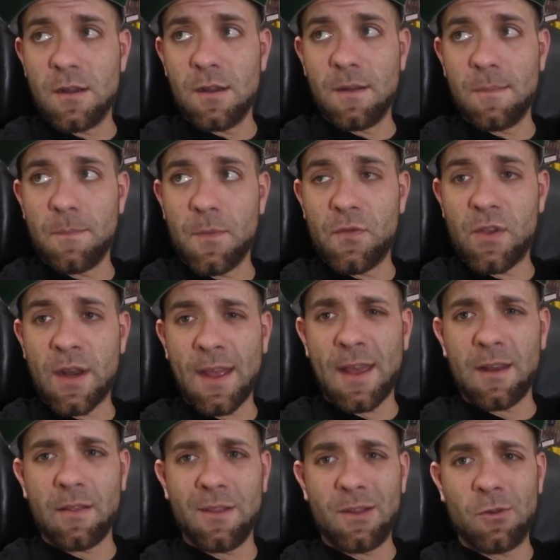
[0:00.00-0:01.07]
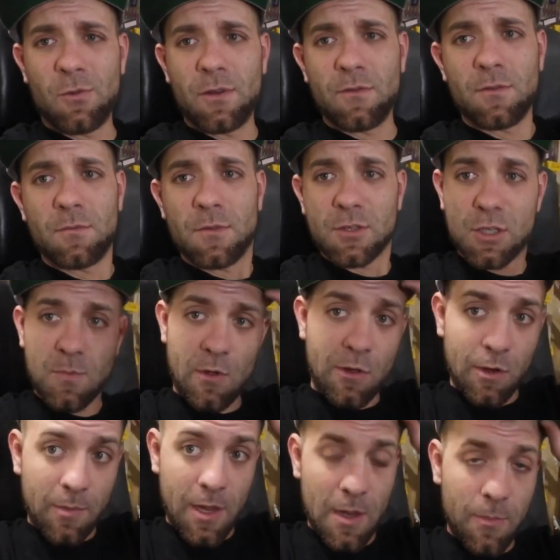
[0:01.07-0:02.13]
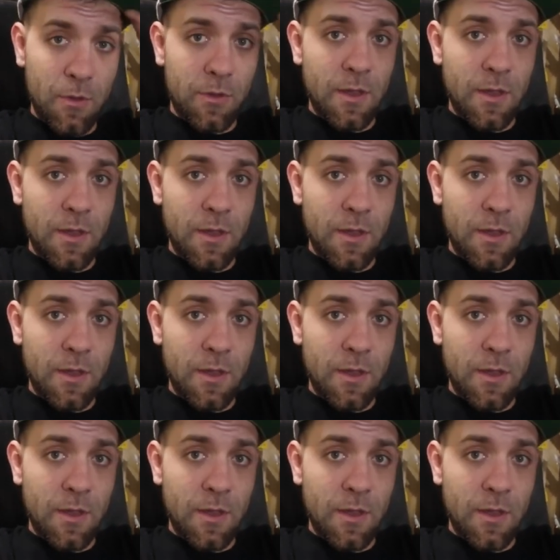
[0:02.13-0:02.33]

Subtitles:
And then I had a little one from a smaller paint